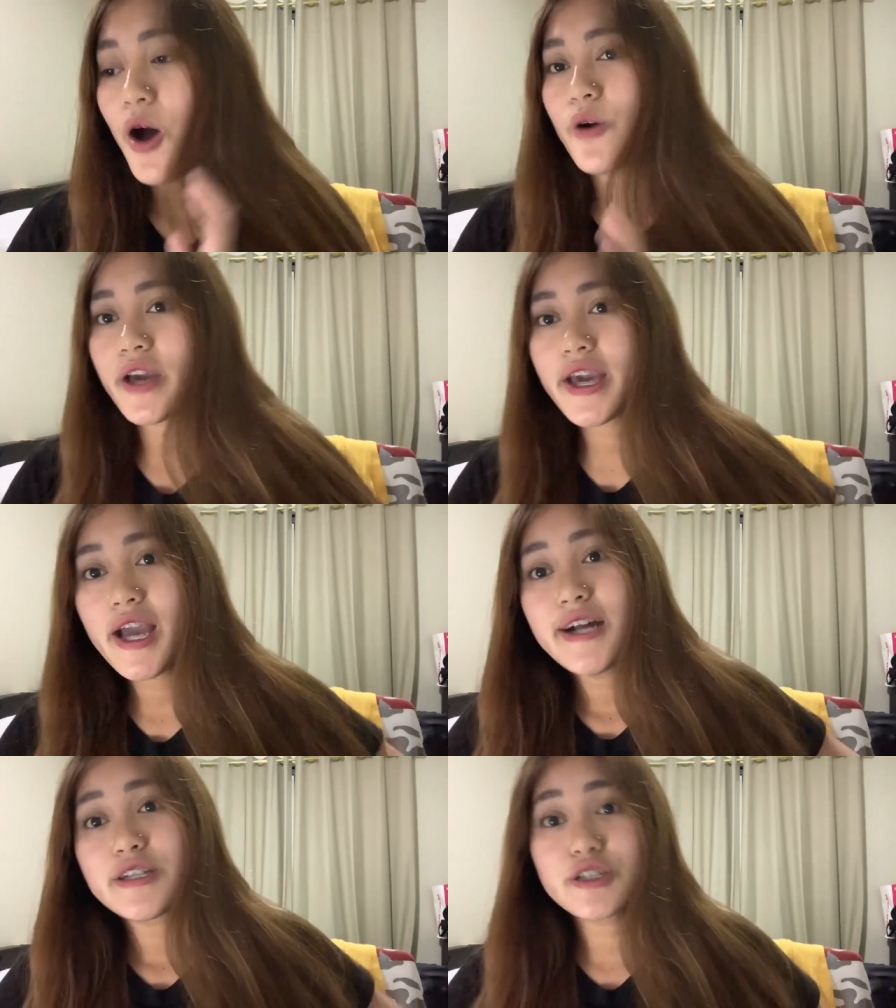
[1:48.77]
Okay,
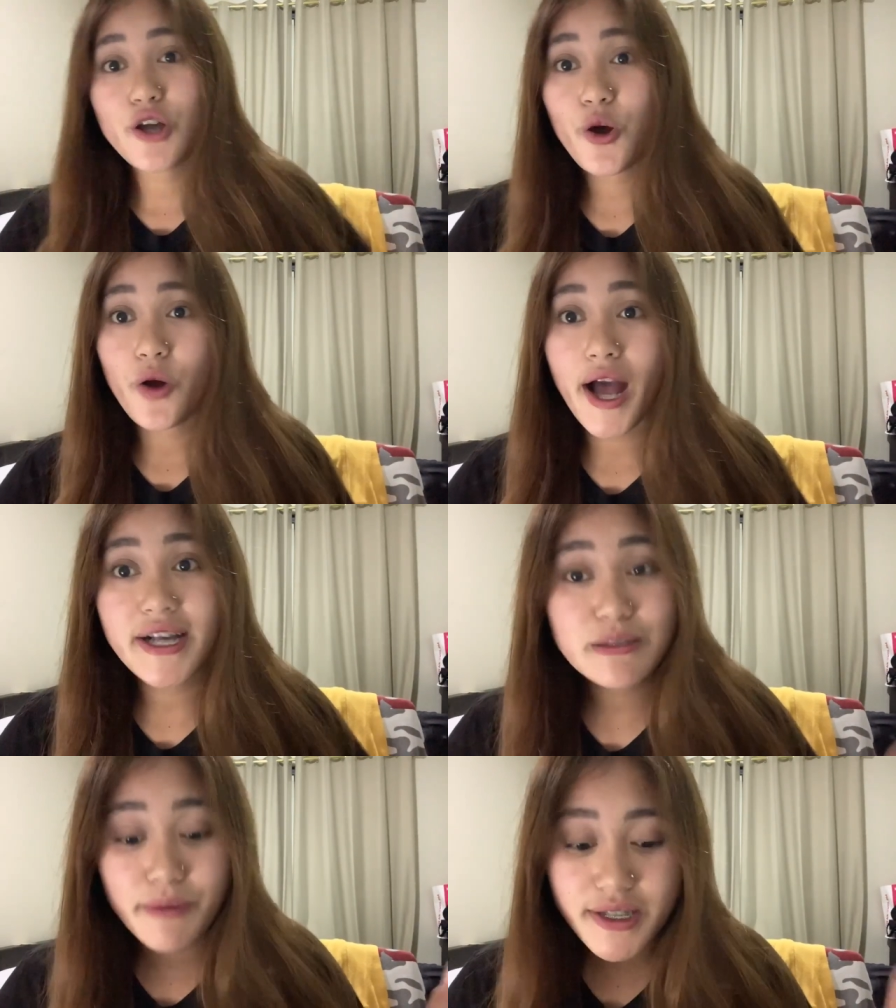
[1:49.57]
so
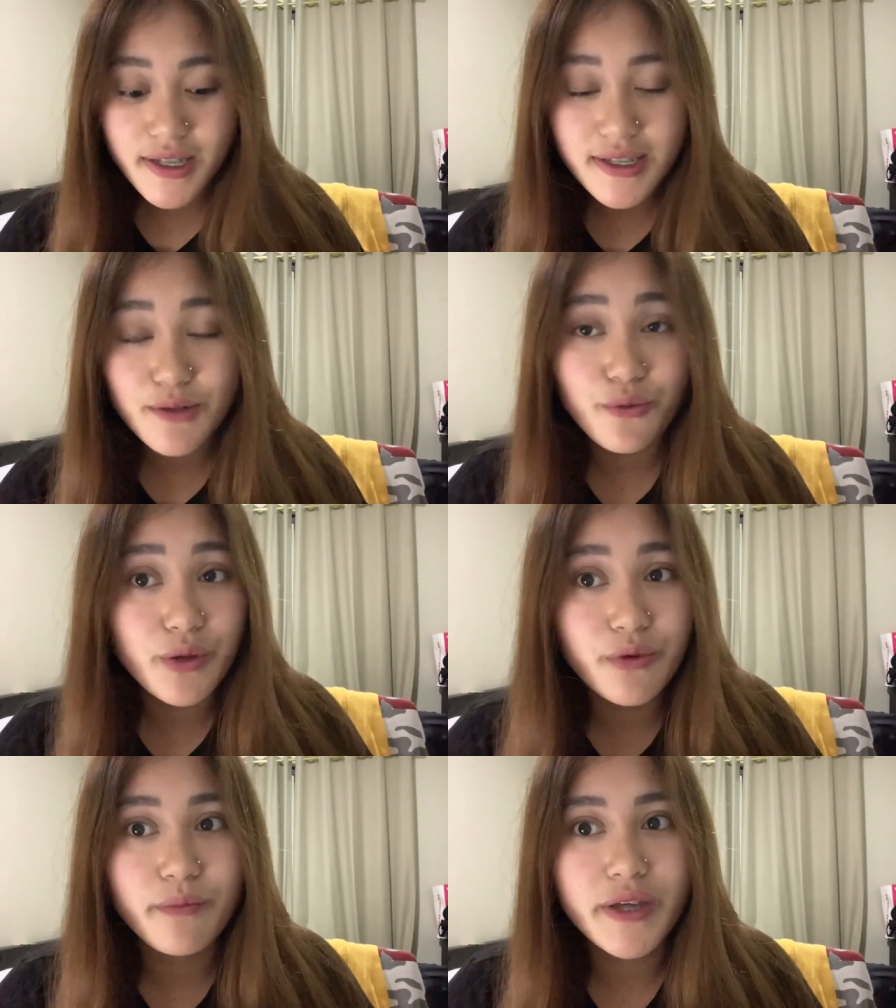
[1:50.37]
as basis, we
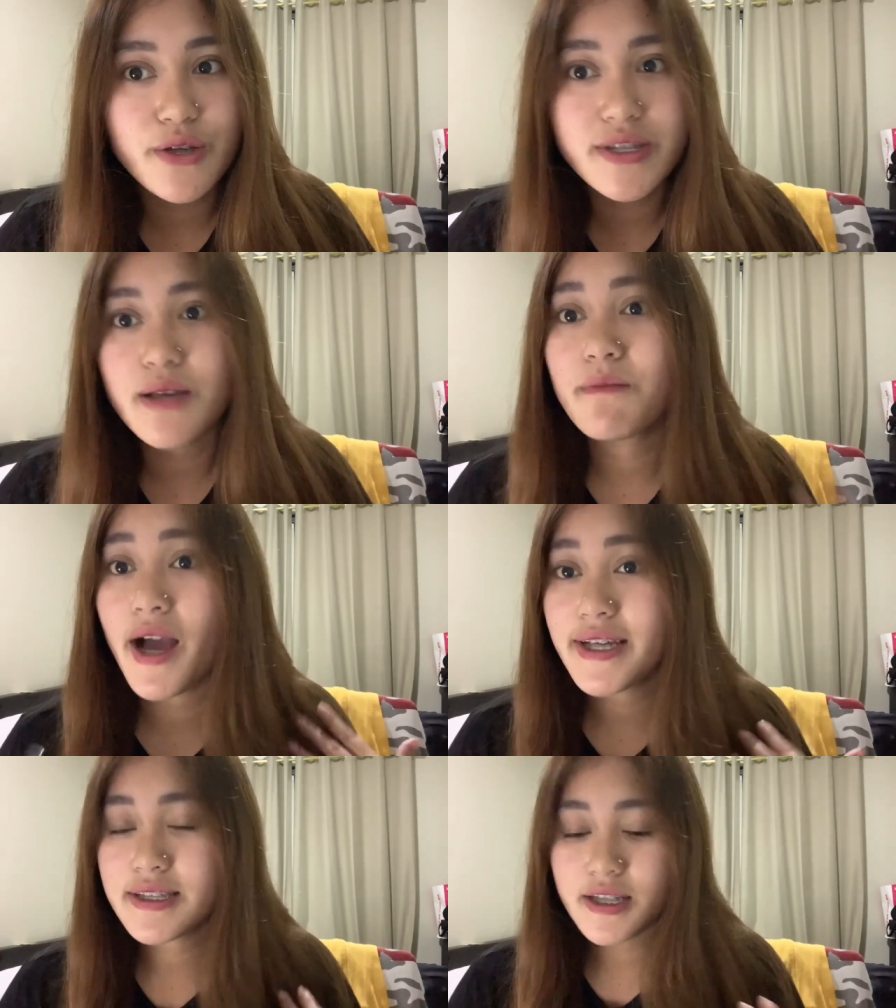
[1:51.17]
will be using
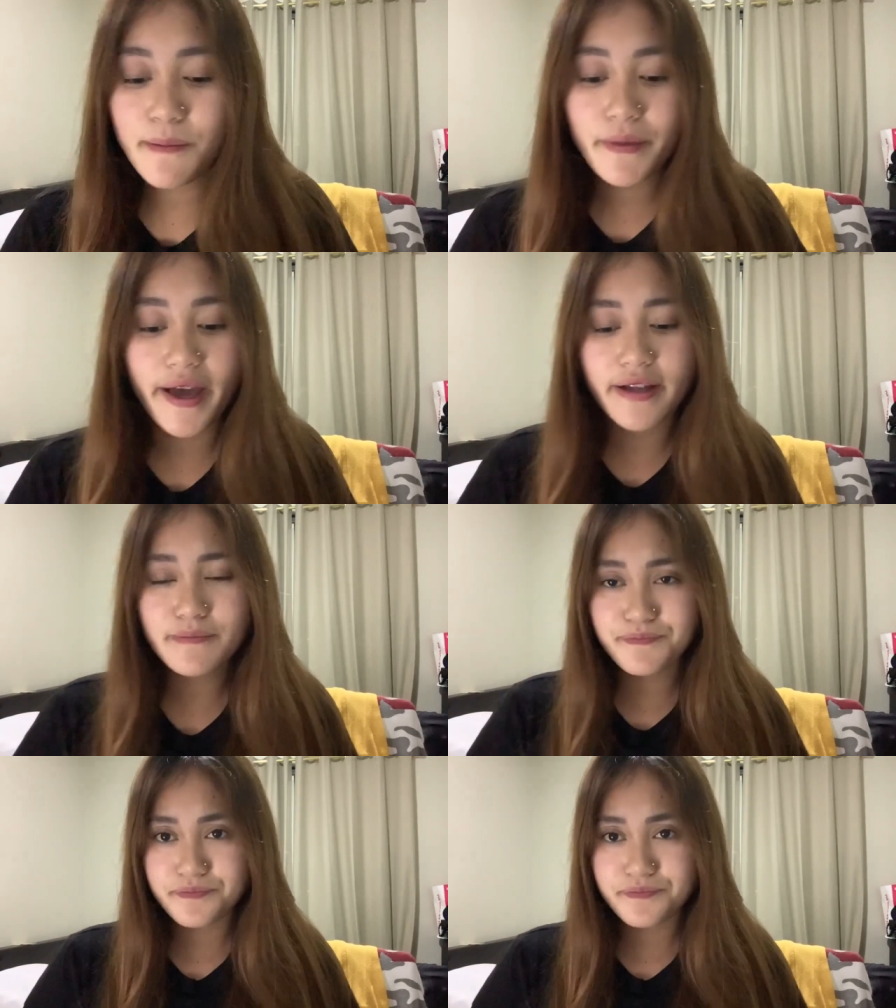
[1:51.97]
my study plan.